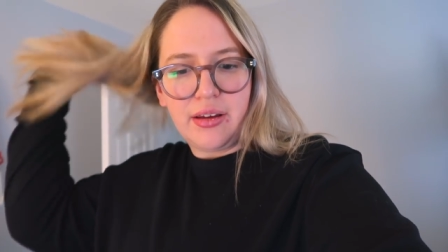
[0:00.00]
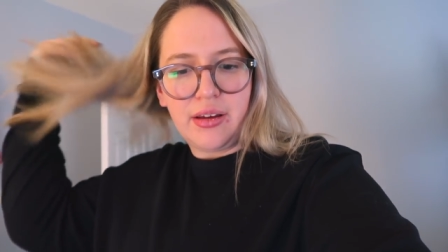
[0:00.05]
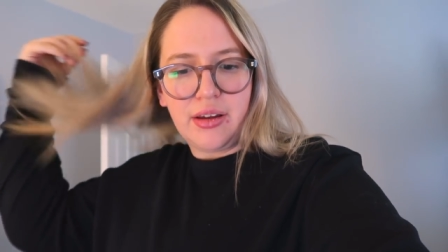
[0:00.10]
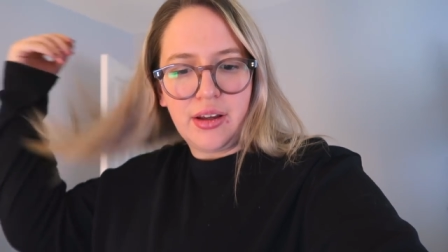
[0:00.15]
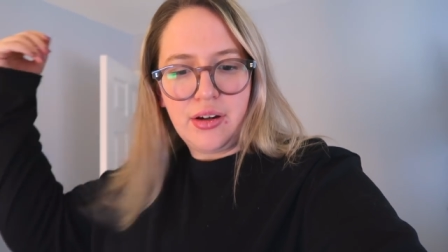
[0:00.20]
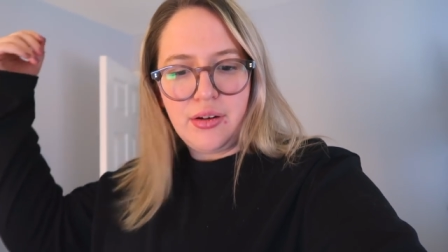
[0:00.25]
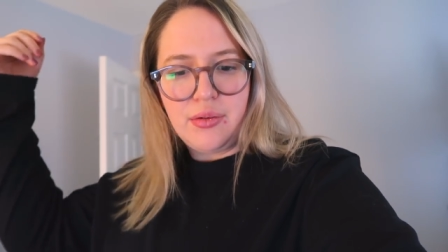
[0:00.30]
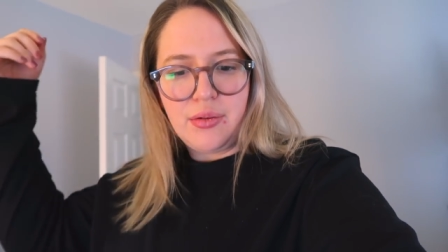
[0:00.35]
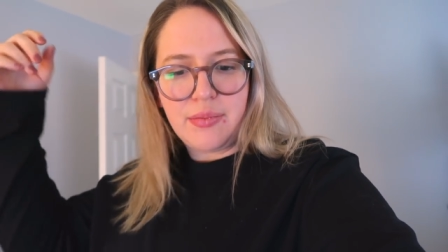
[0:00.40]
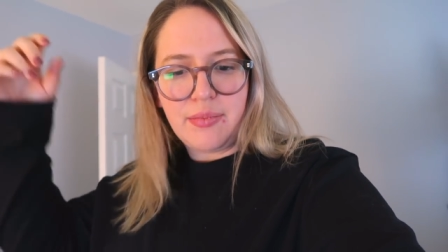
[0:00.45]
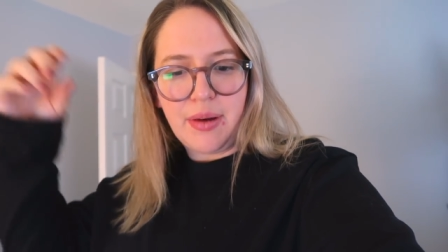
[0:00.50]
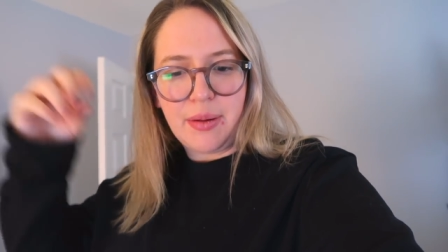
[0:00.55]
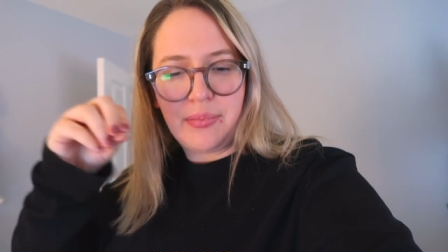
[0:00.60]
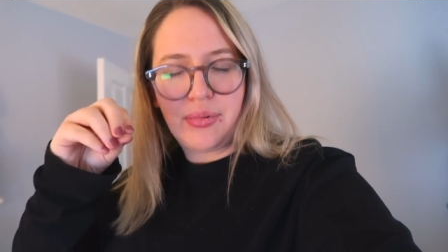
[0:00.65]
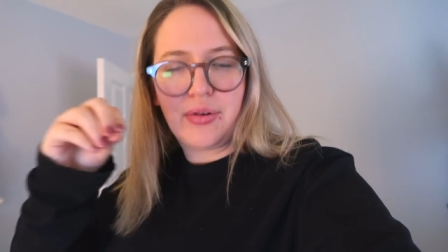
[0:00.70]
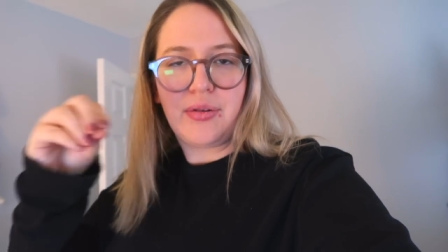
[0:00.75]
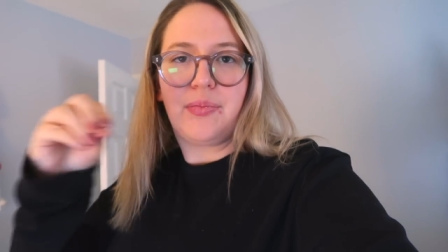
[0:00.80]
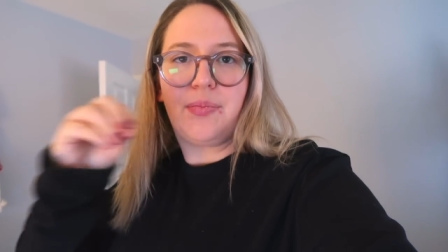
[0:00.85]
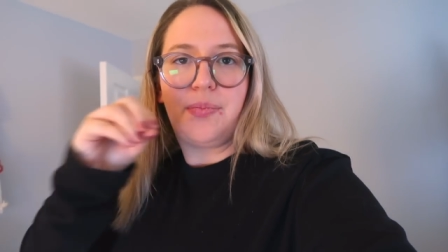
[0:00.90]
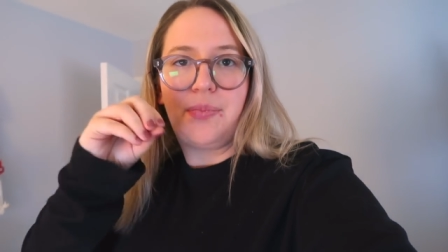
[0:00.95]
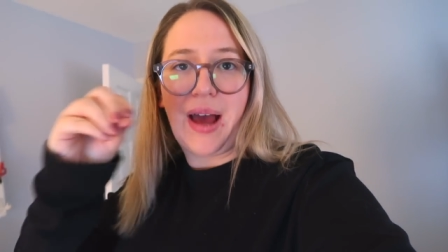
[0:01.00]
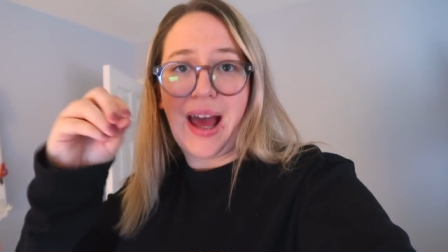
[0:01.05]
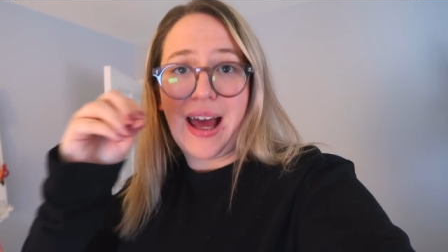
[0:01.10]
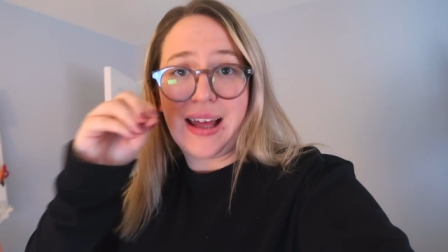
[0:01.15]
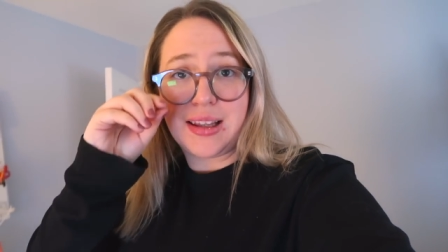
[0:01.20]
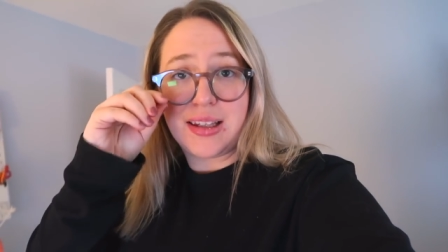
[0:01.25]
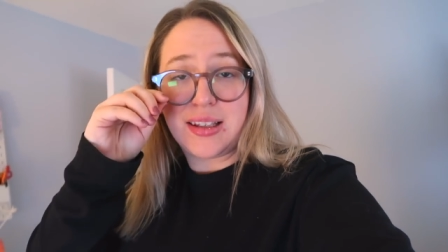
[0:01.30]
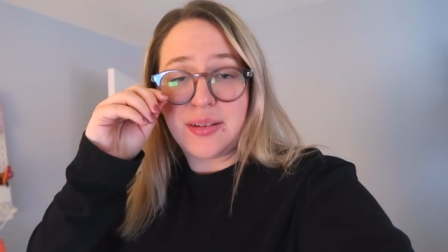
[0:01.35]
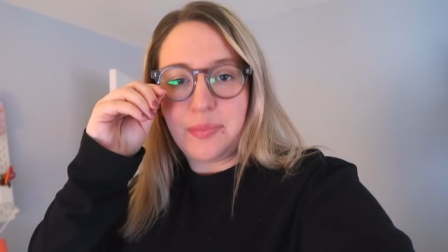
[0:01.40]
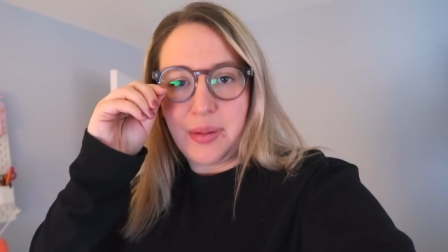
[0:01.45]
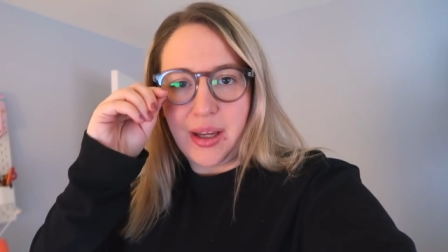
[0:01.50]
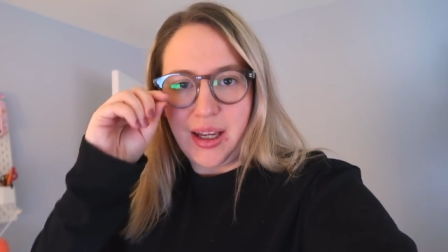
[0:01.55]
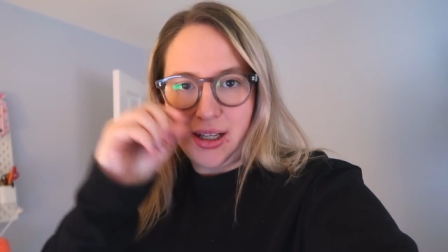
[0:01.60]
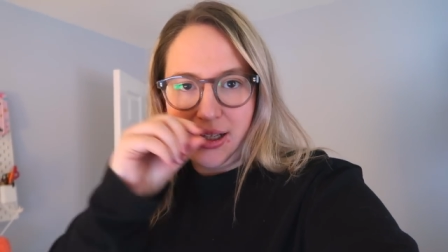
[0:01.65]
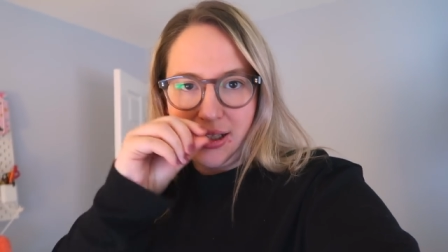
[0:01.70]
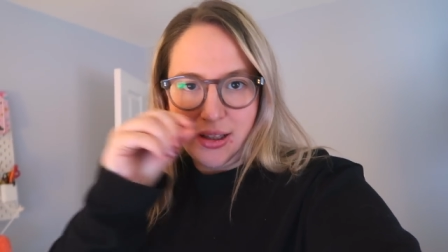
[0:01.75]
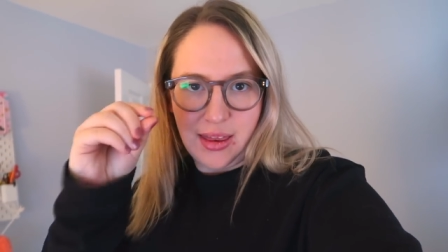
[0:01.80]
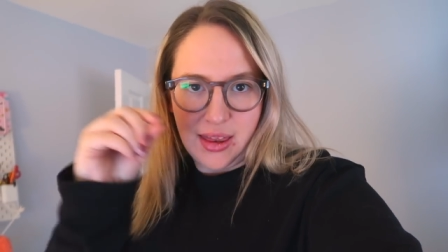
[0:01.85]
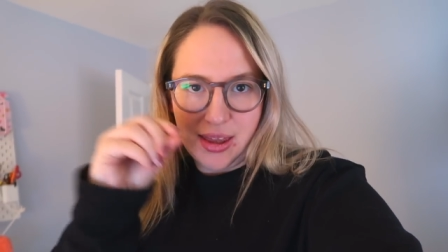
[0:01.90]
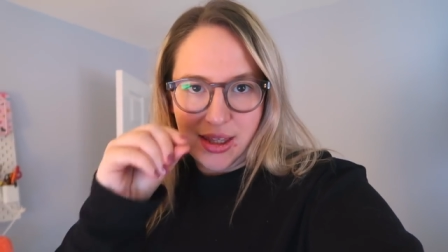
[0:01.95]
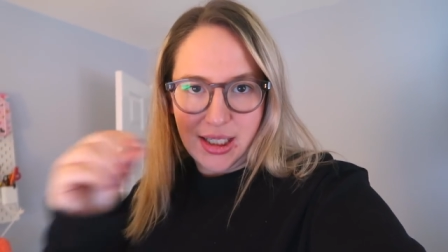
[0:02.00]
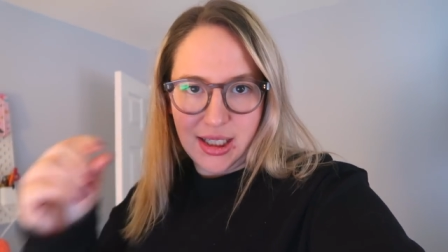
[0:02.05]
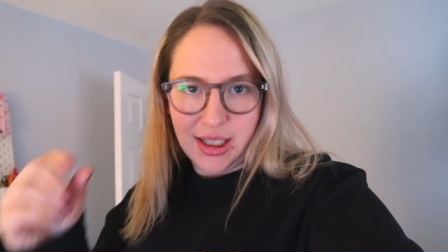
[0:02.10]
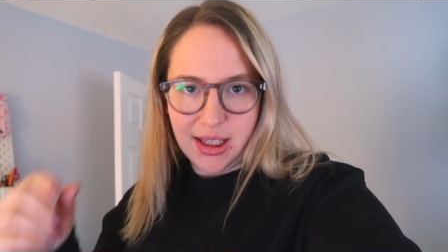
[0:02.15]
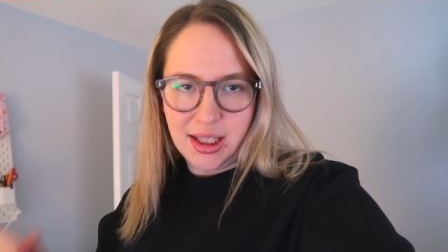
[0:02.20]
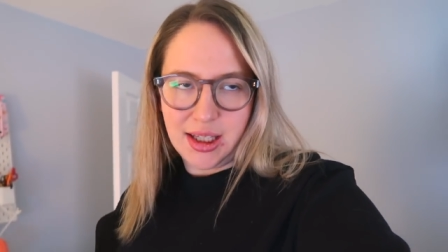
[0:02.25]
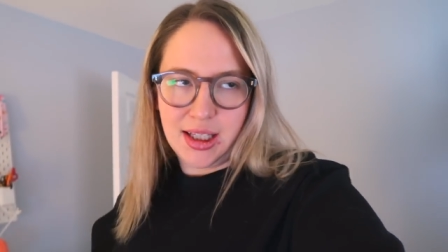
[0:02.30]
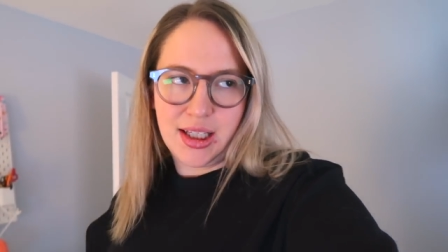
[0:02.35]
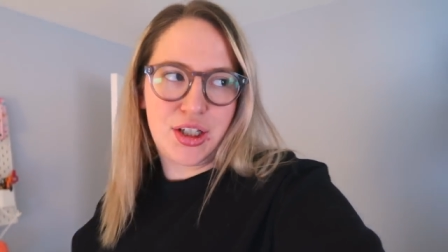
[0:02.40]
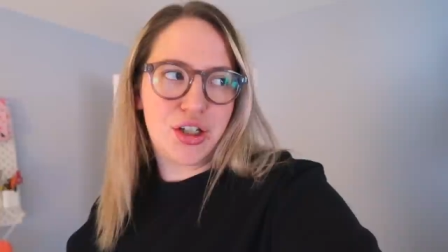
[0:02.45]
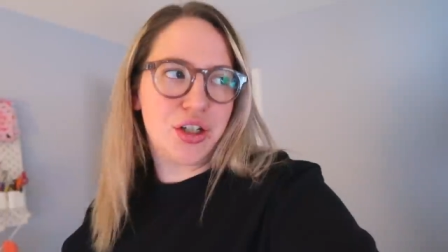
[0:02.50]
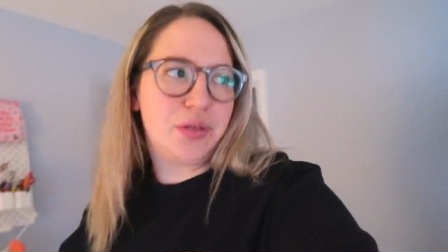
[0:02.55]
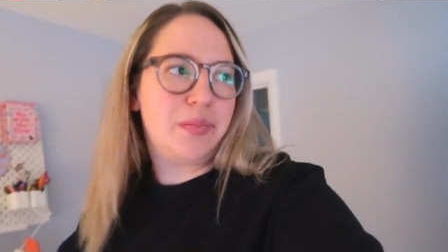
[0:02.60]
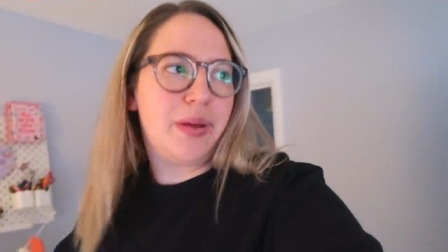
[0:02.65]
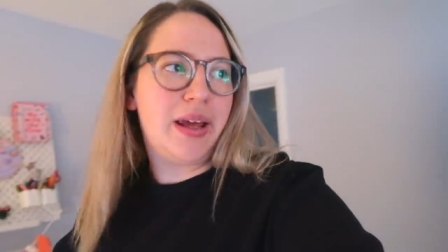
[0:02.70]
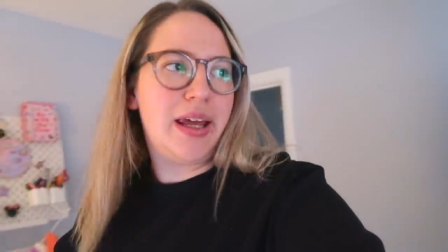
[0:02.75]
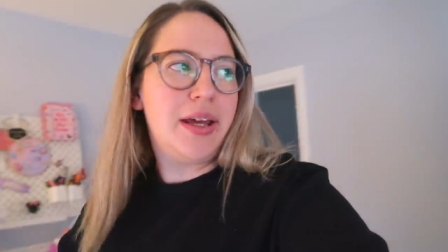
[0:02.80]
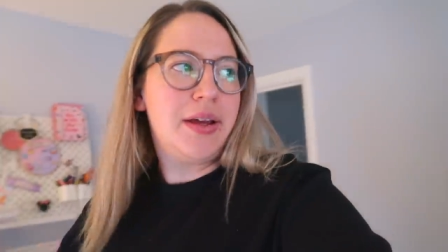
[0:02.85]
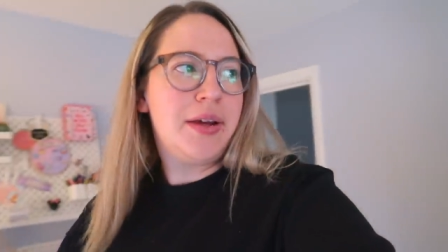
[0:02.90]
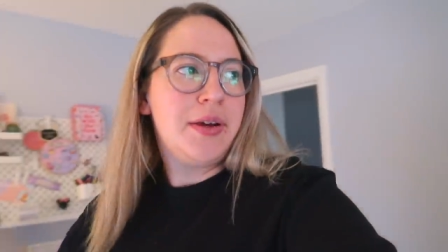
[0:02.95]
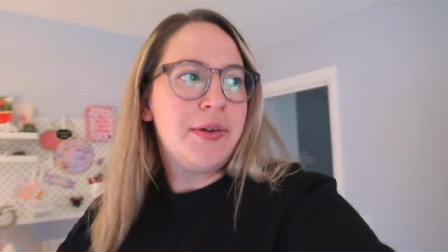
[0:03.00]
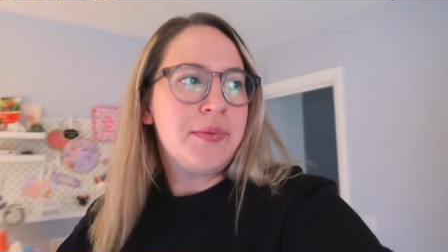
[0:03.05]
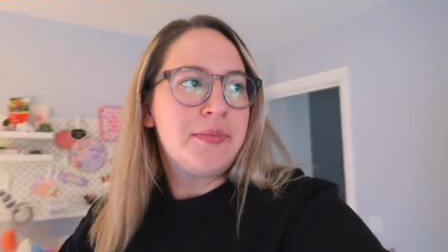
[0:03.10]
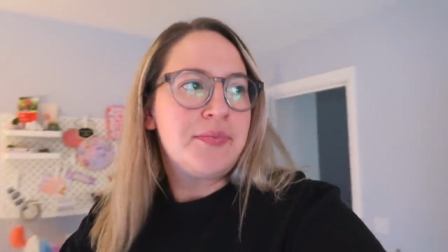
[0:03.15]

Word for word: you know, with my pads being thinner than they should be.